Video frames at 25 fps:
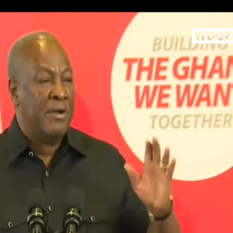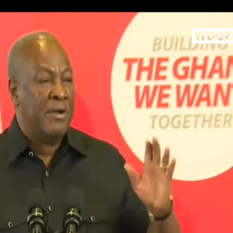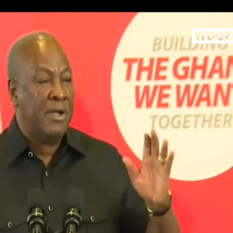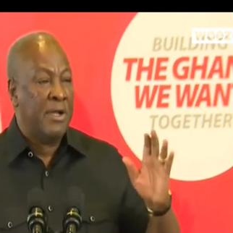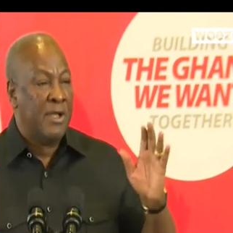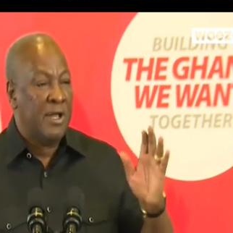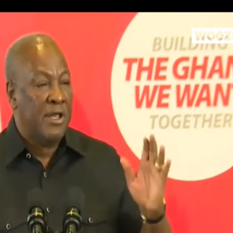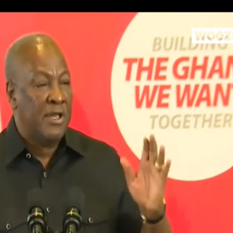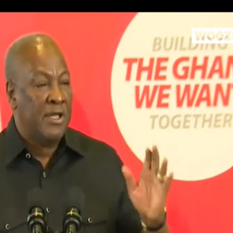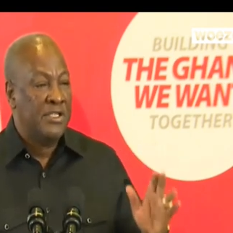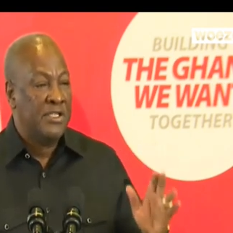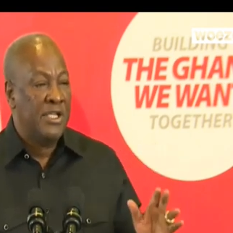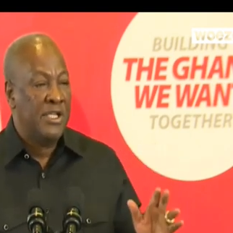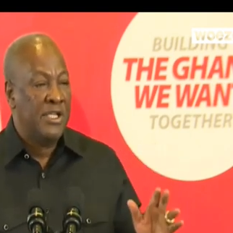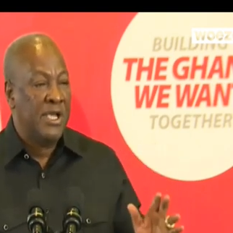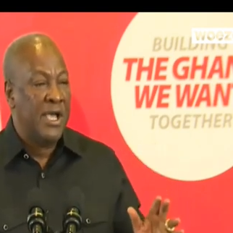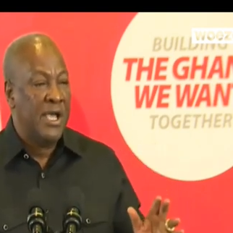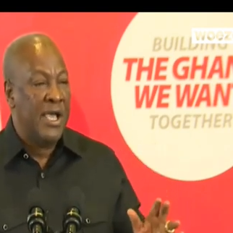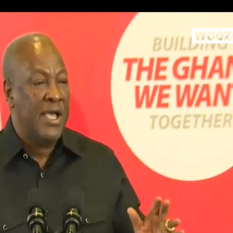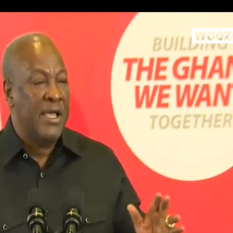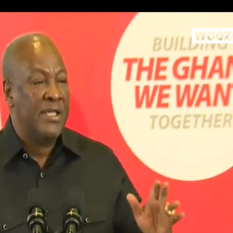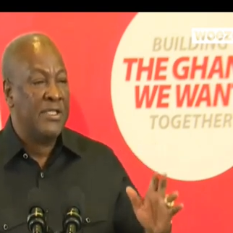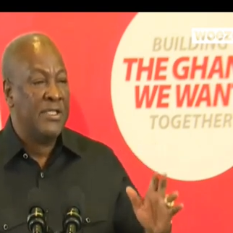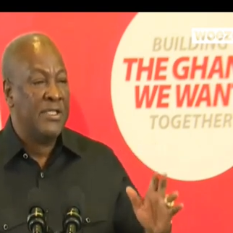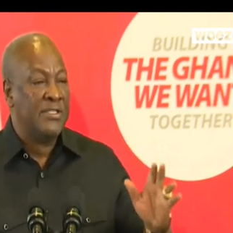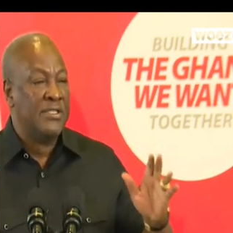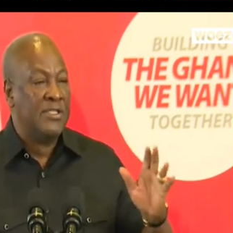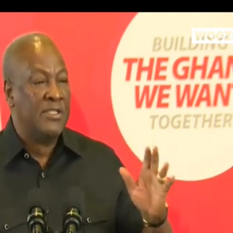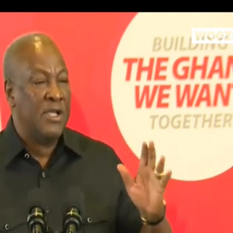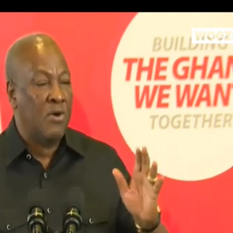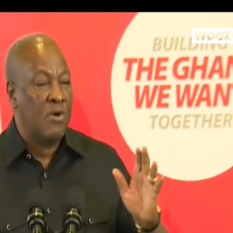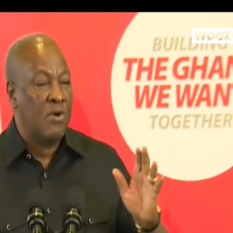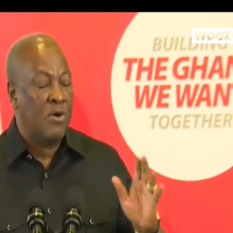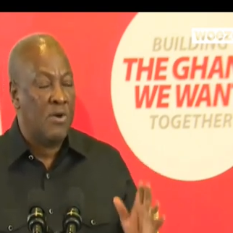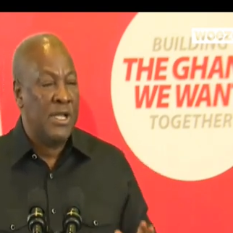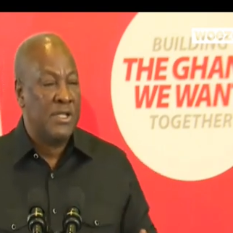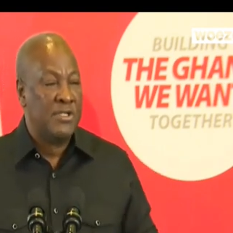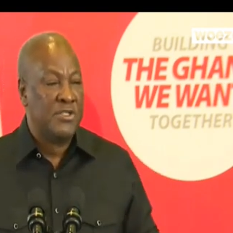Agriculture is the
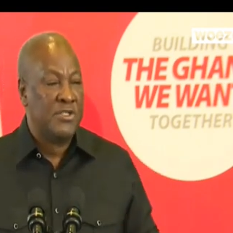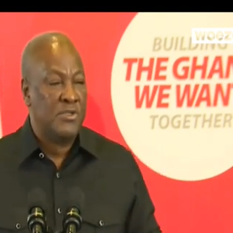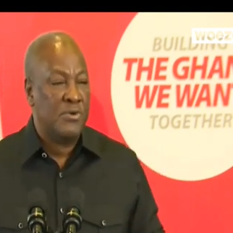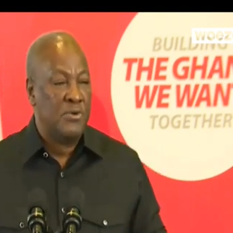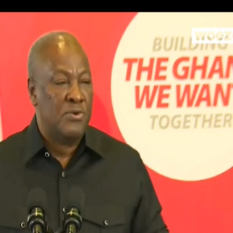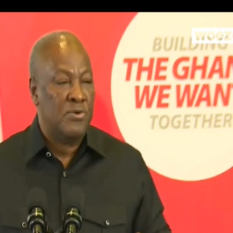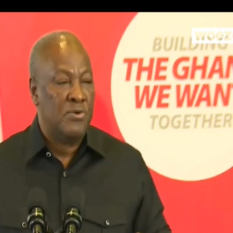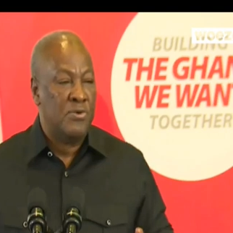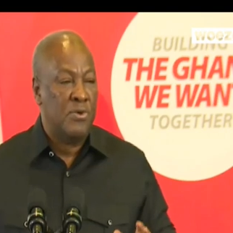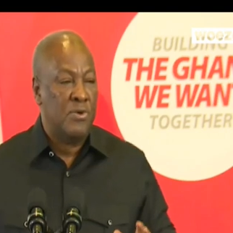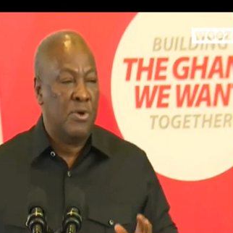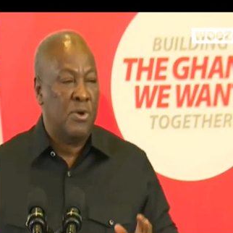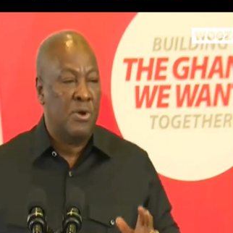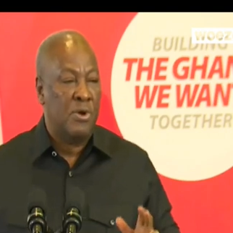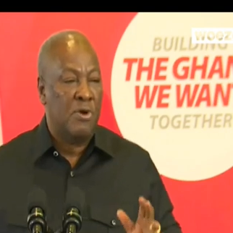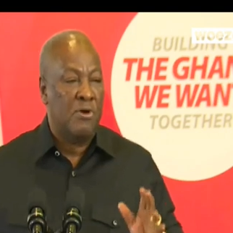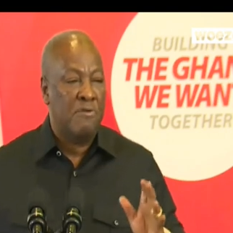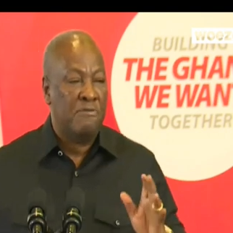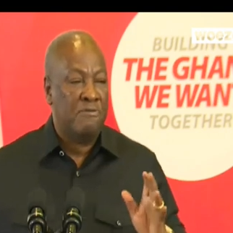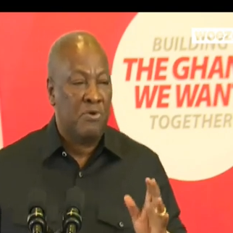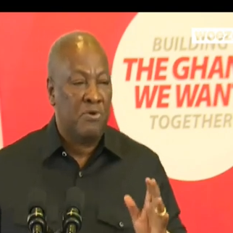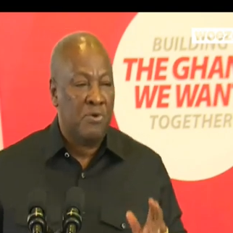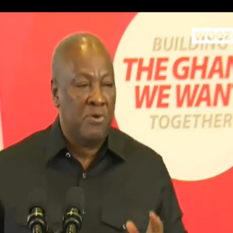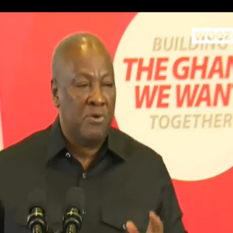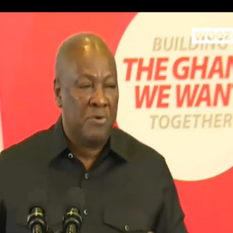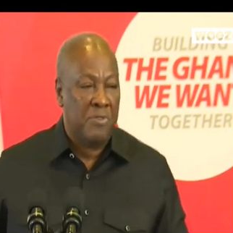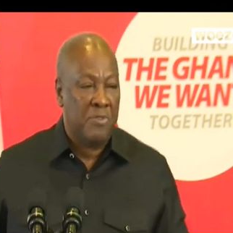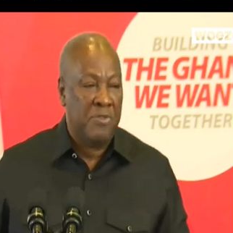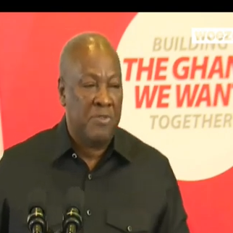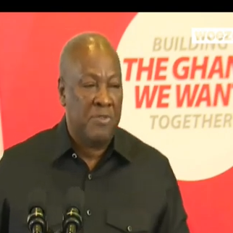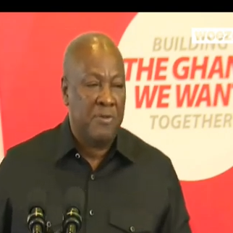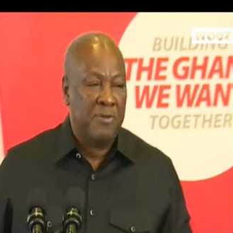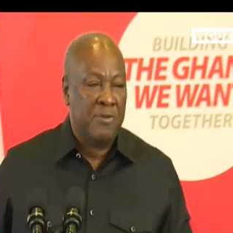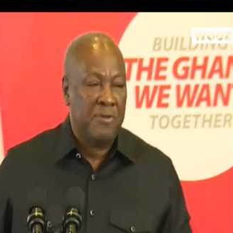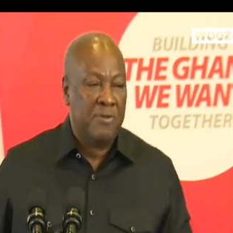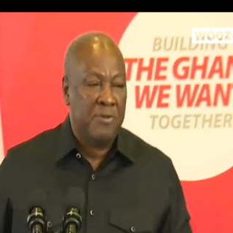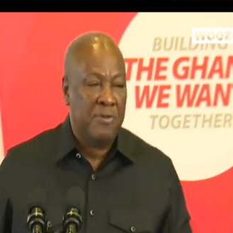cornerstone of growth.